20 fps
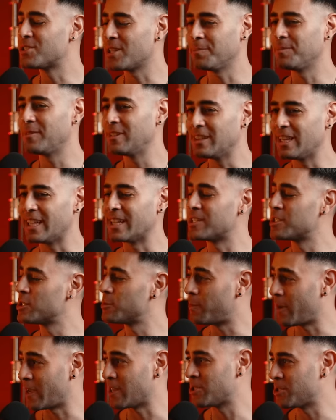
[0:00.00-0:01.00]
something like
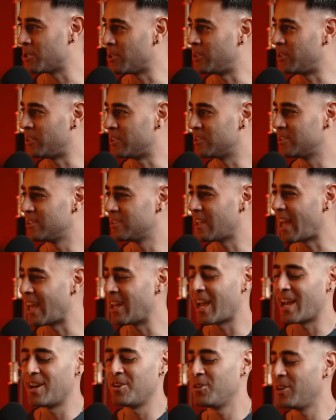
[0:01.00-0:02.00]
special.
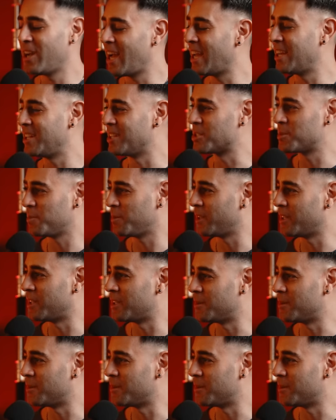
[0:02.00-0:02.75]
I don't know how to explain